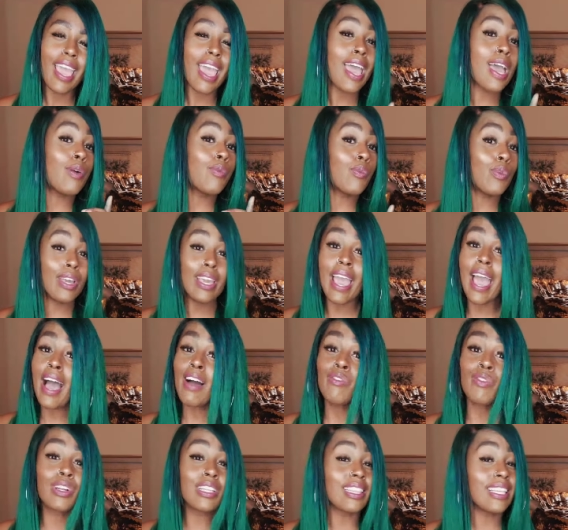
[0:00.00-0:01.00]
and we
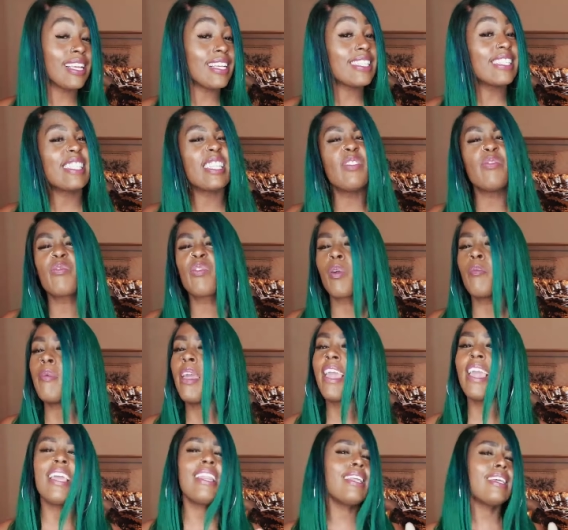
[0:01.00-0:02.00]
have released them from
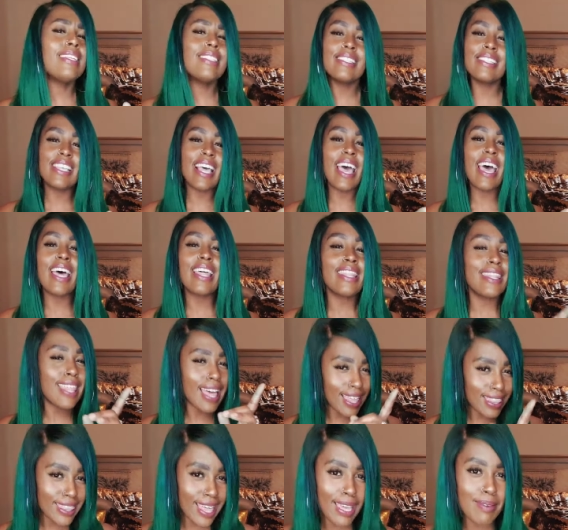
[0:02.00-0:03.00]
any debt
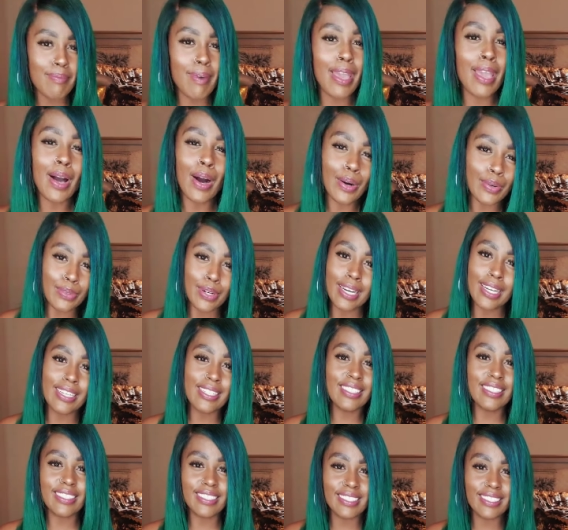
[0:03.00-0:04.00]
that they may owe
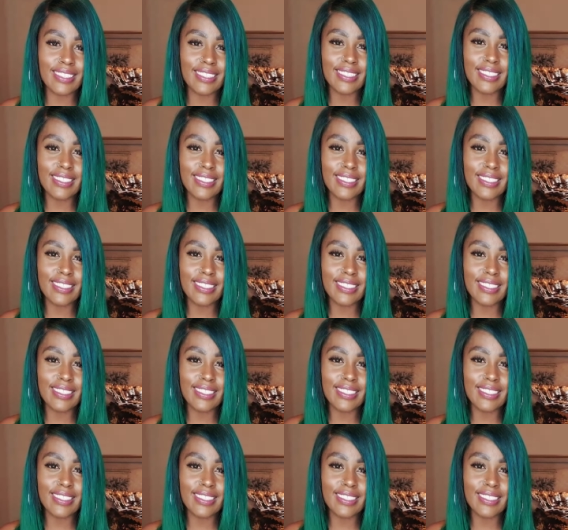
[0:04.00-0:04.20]
us.